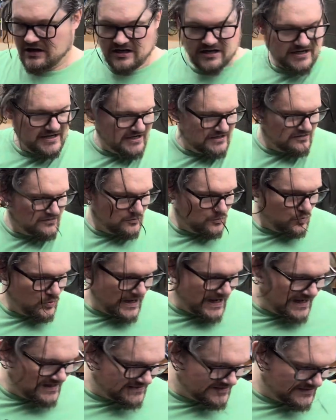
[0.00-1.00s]
In the
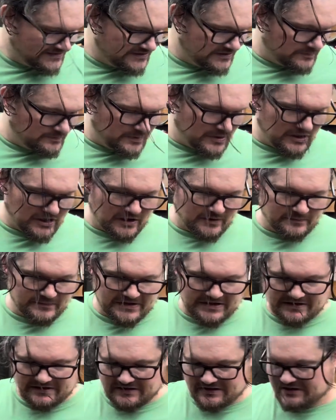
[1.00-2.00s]
weight
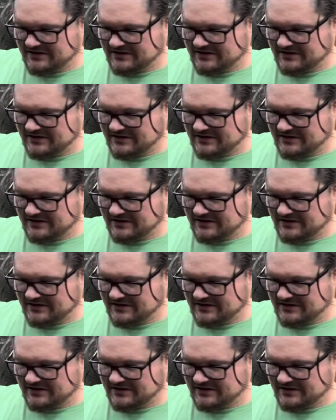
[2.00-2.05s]
department,